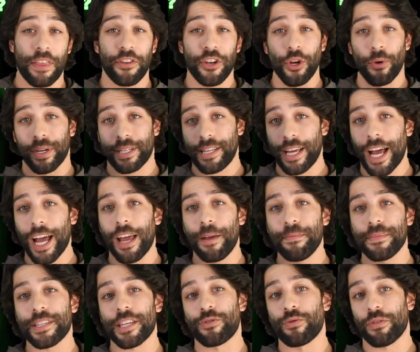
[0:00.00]
and the New York
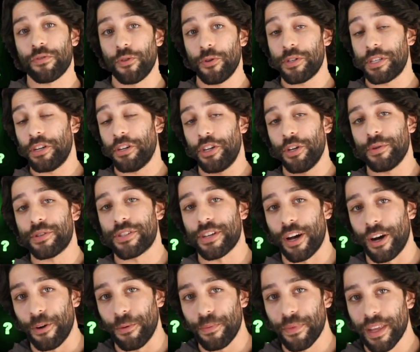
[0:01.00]
Times is refusing to do
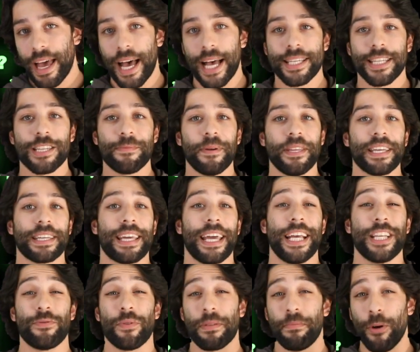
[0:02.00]
so. As has been the
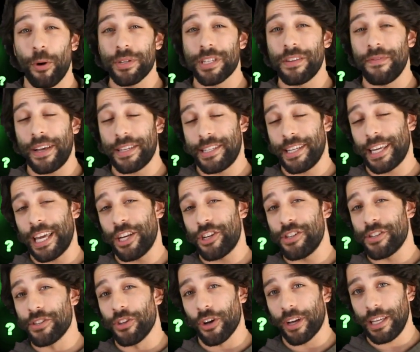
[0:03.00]
case with most investors
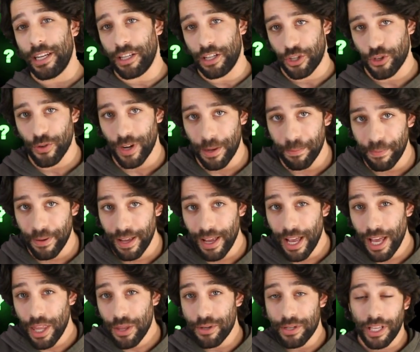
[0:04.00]
investigations looking into Trump,
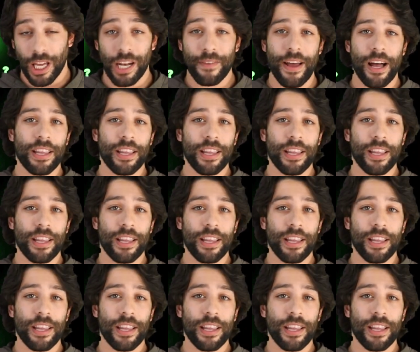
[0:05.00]
there's a lot of